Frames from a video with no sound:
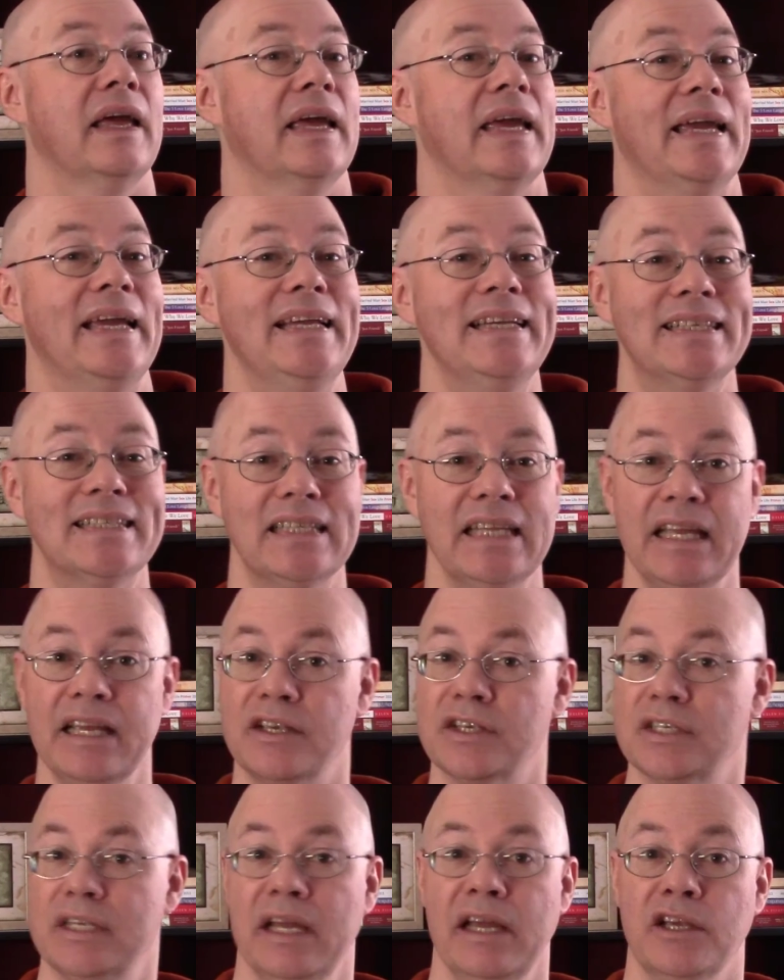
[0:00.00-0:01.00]
he
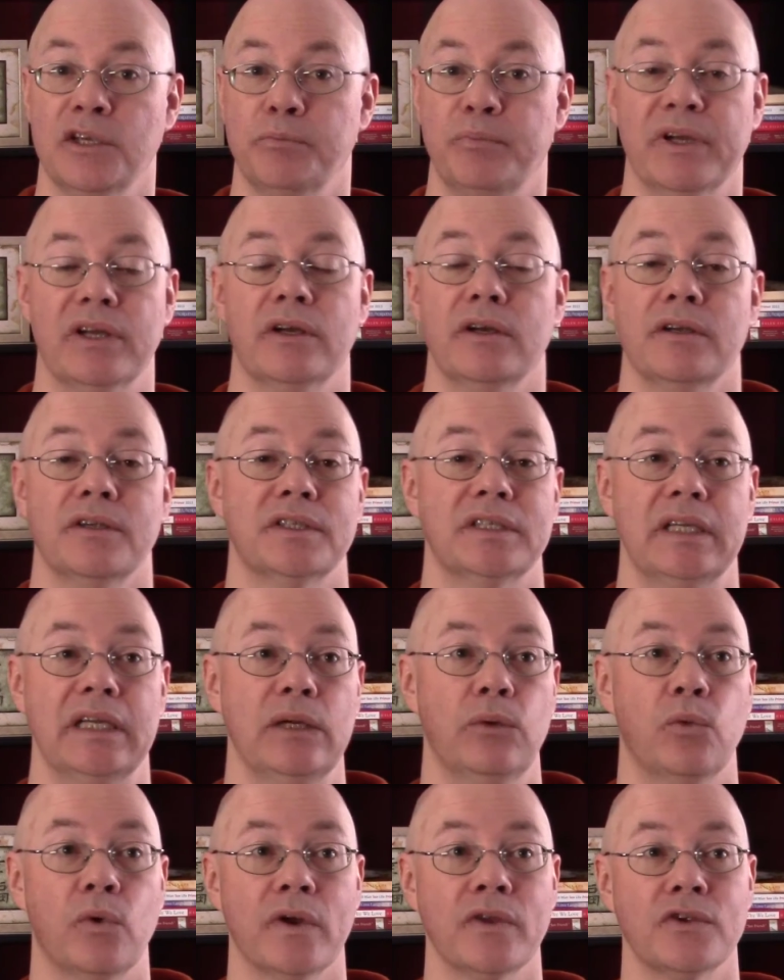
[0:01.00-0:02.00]
seeks sex because
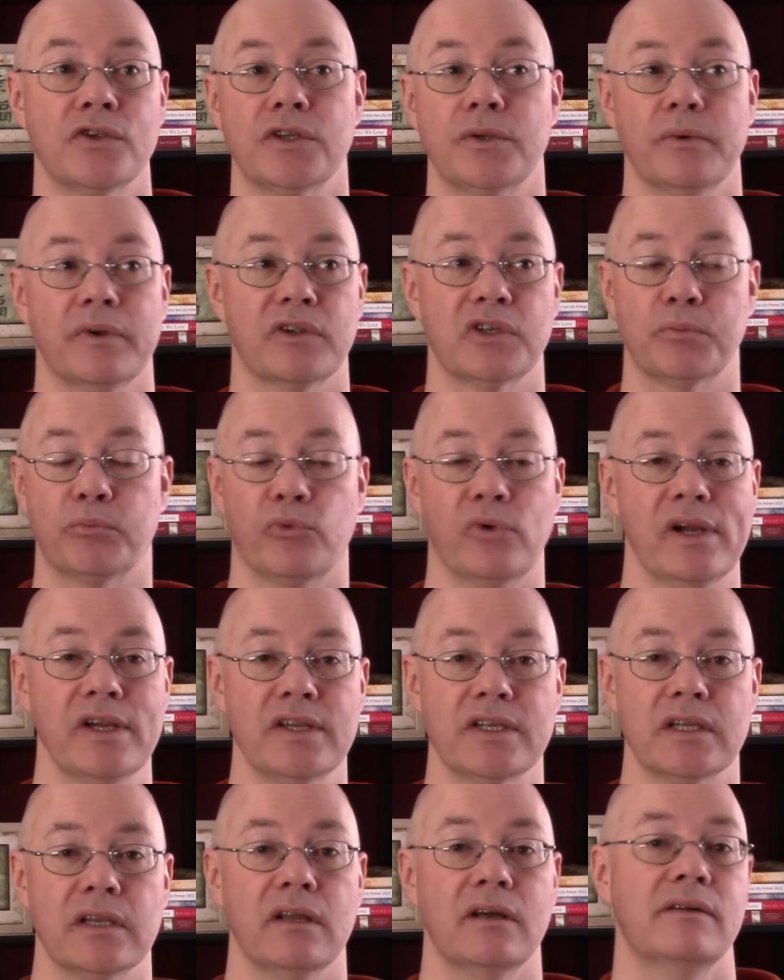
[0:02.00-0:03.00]
he wants to
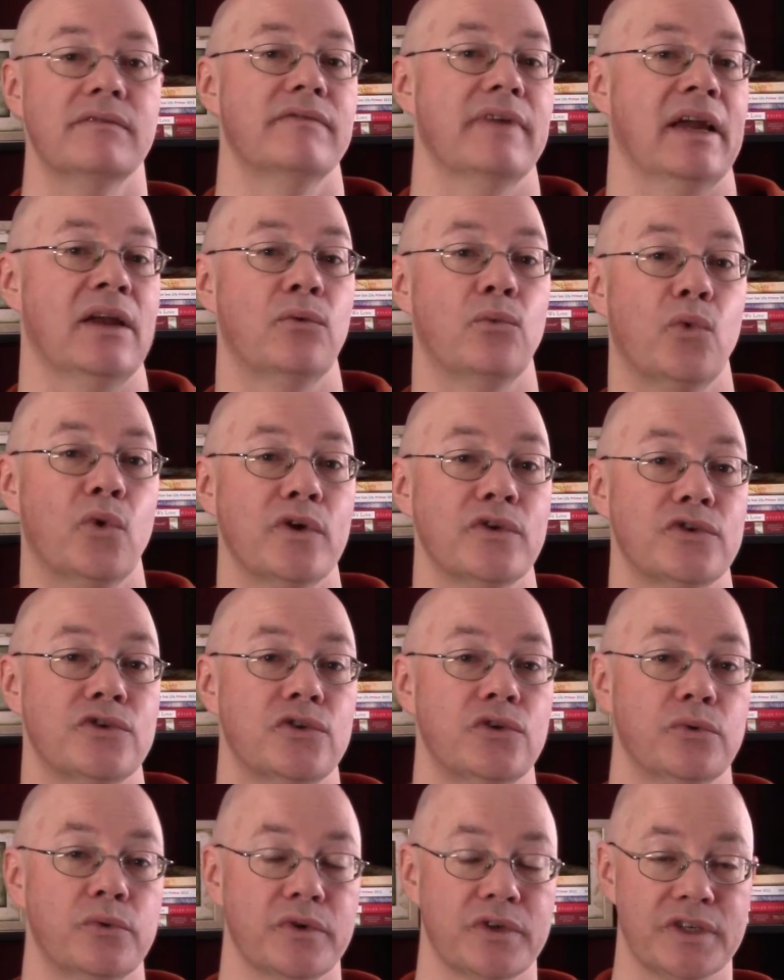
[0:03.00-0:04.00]
express love and wants
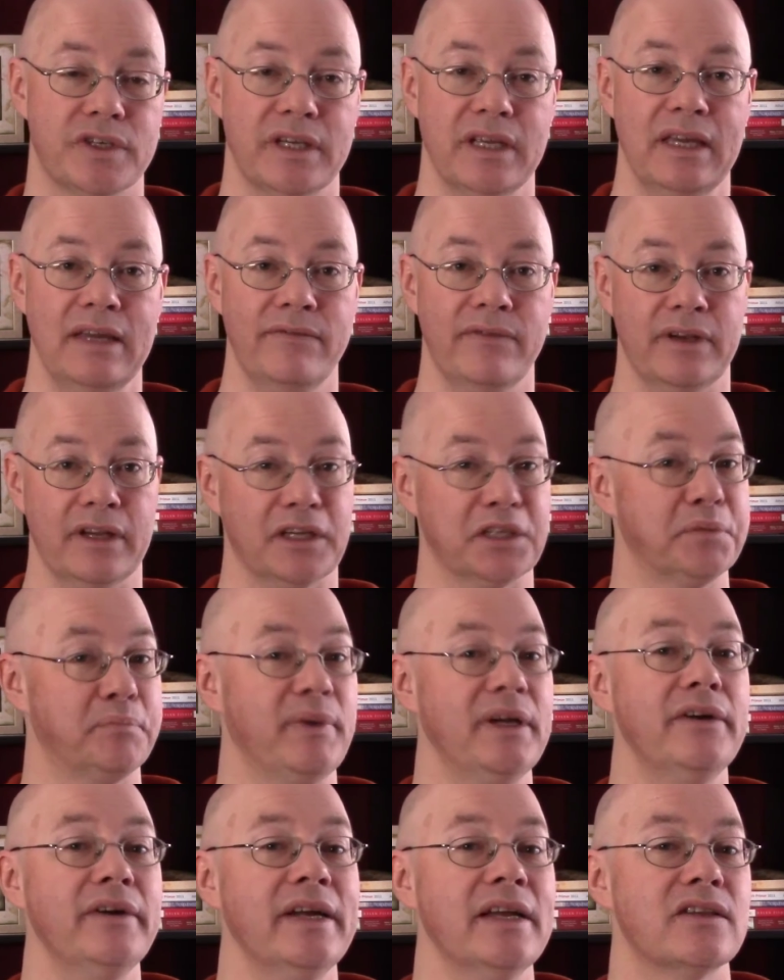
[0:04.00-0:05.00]
to receive and
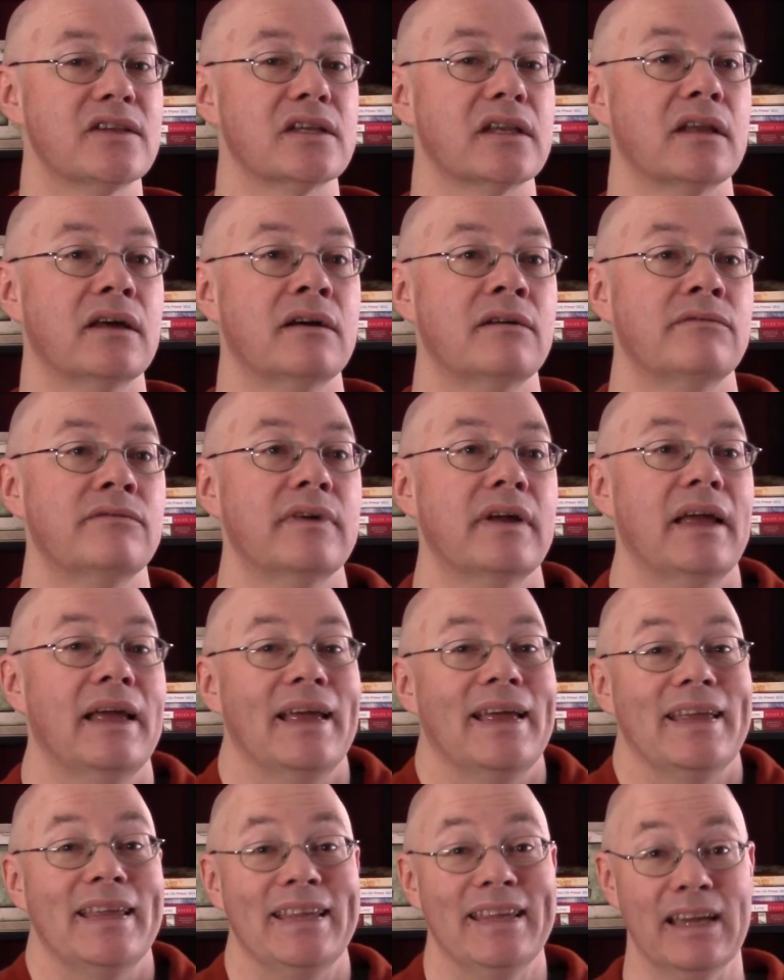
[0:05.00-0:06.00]
experience love,
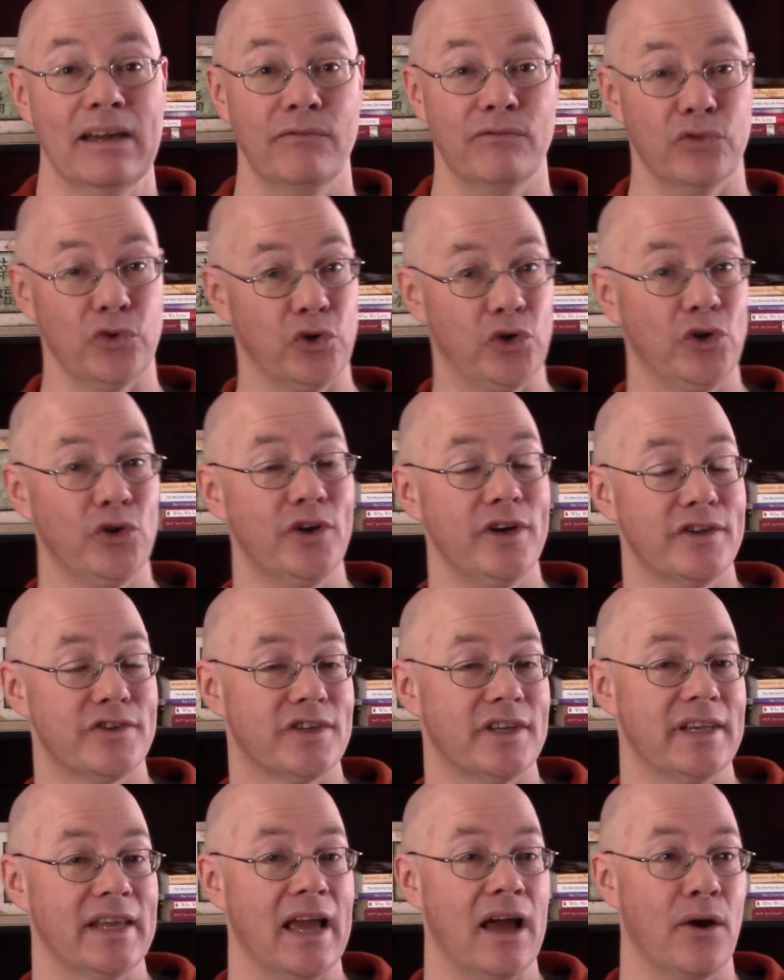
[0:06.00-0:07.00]
yet for her it's
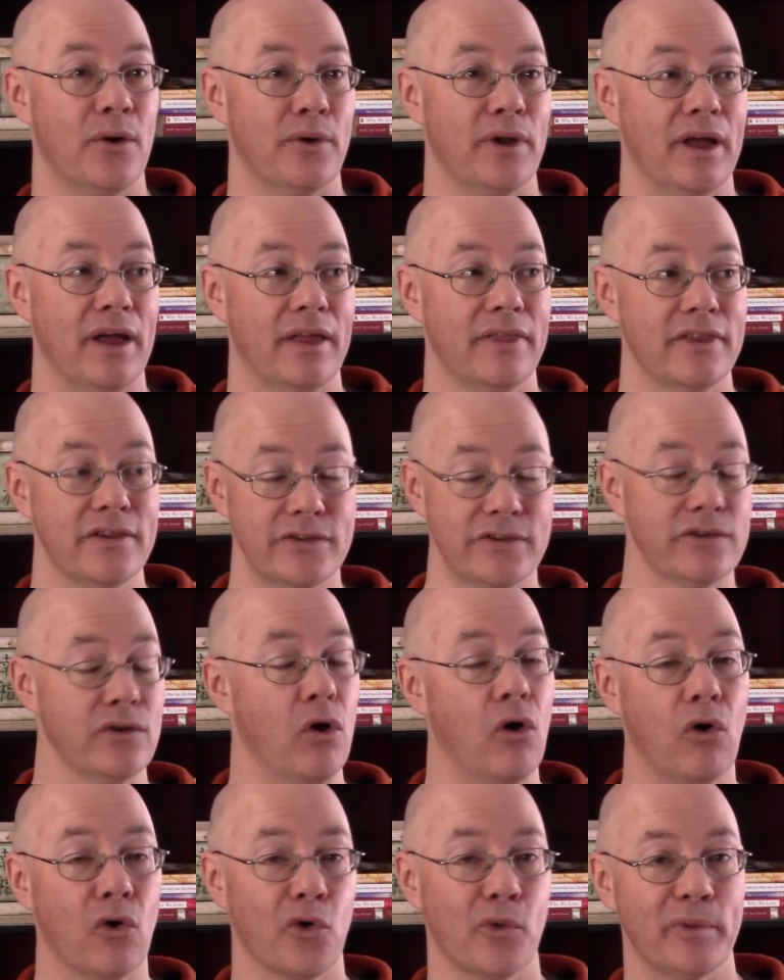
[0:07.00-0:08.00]
this is a
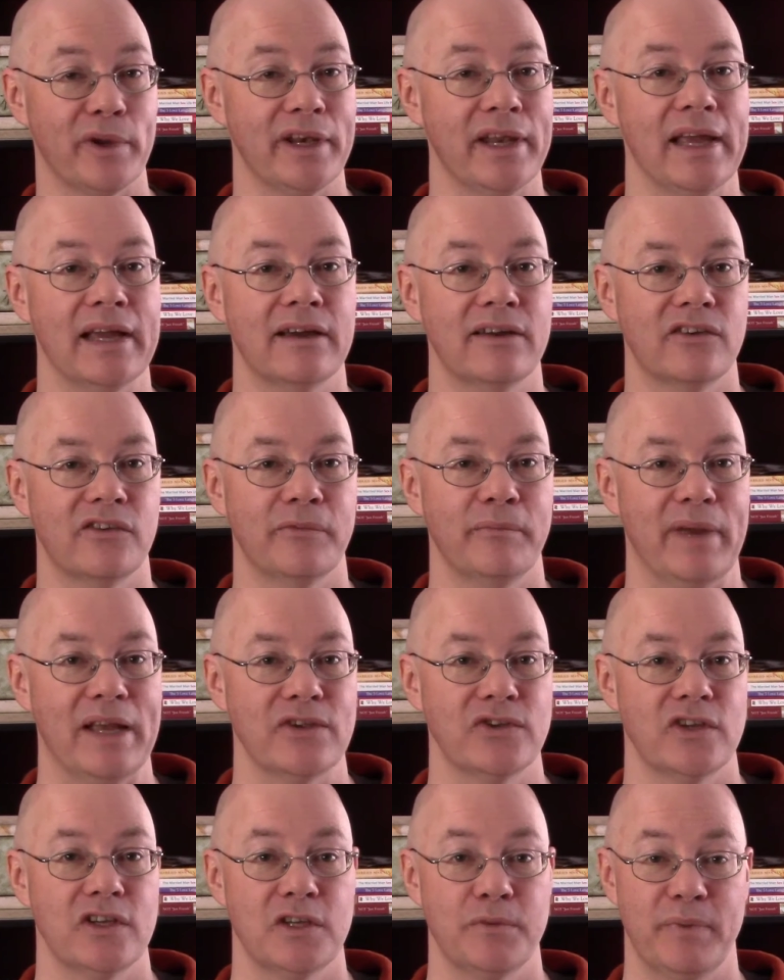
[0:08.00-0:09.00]
horribly negative
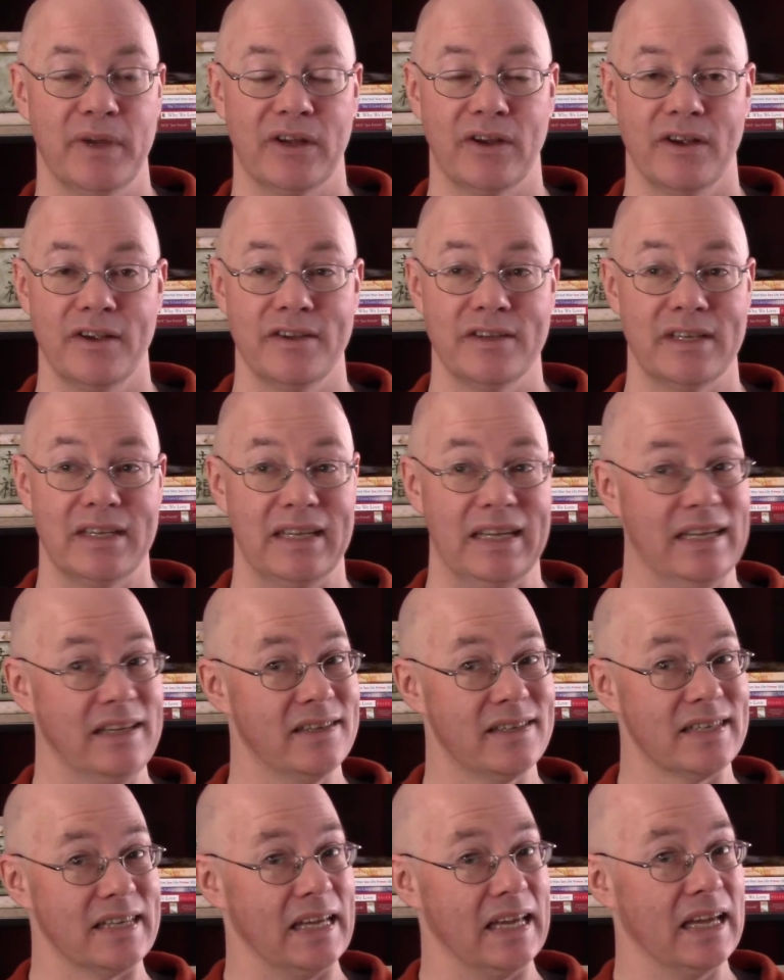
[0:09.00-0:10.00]
message because
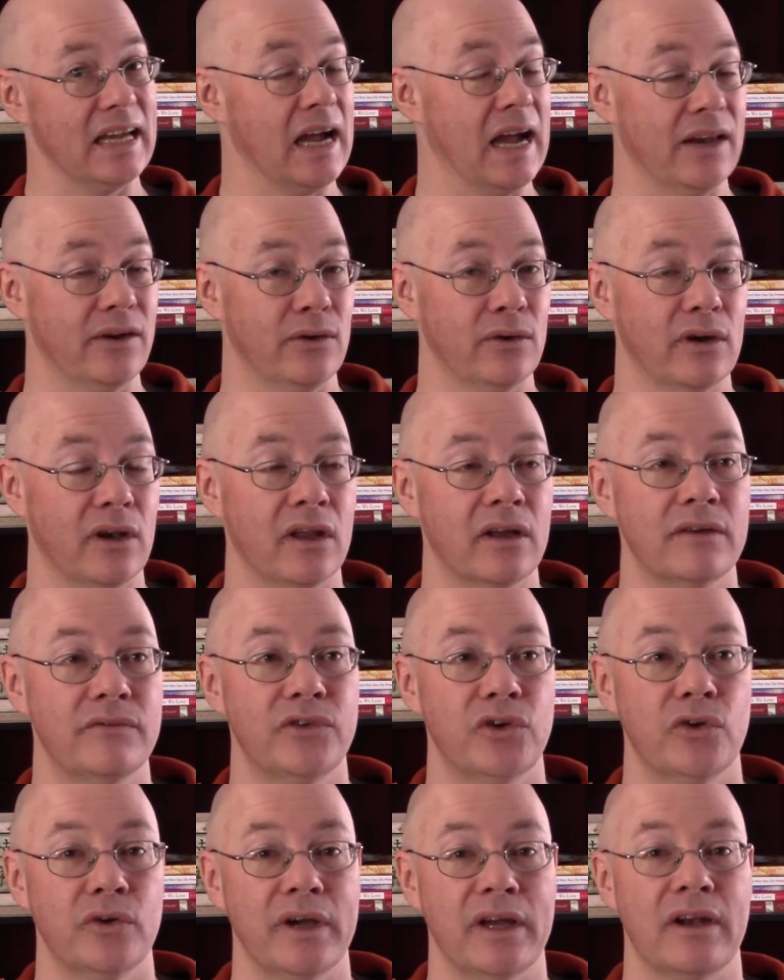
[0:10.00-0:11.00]
he's saying, I don't love
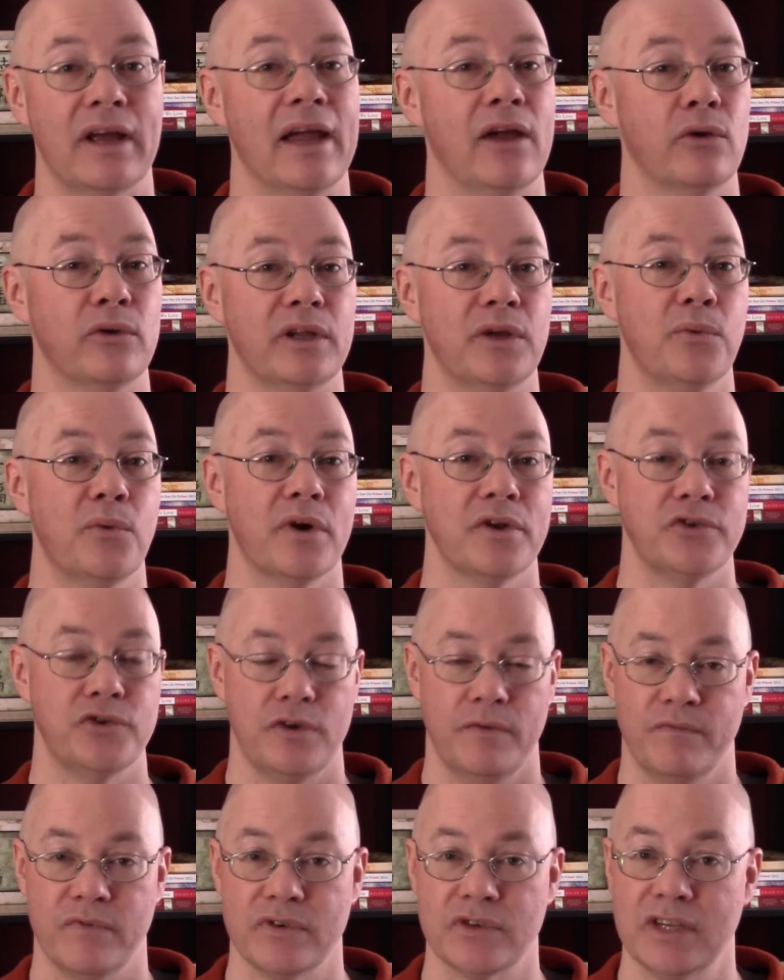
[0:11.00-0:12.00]
you and I only want
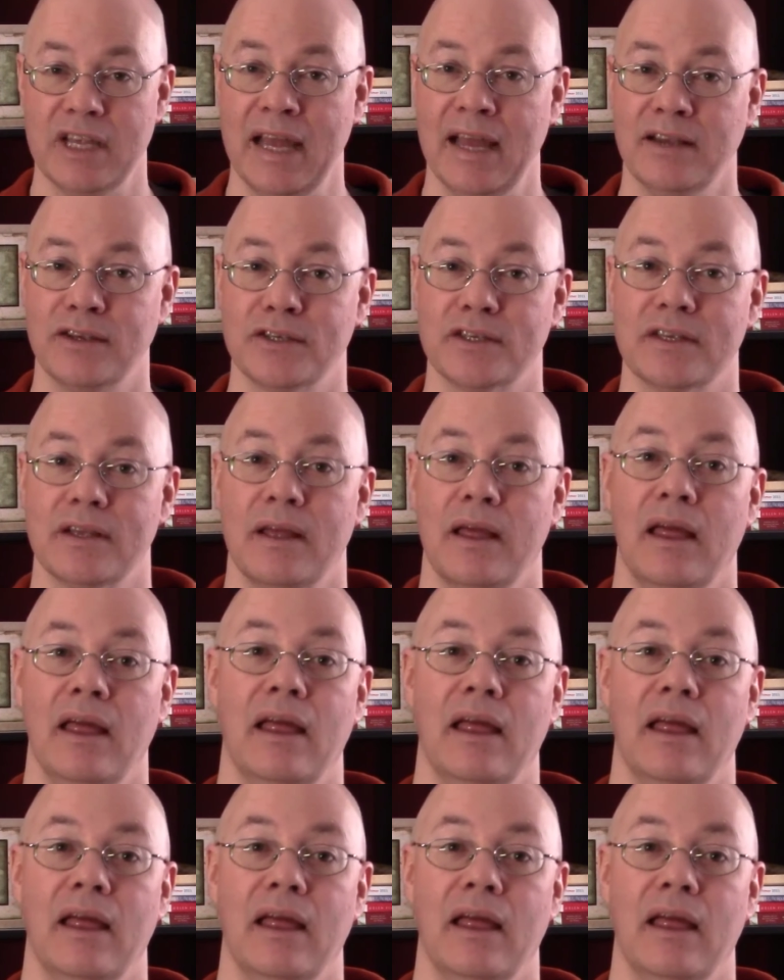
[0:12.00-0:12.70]
you for sex.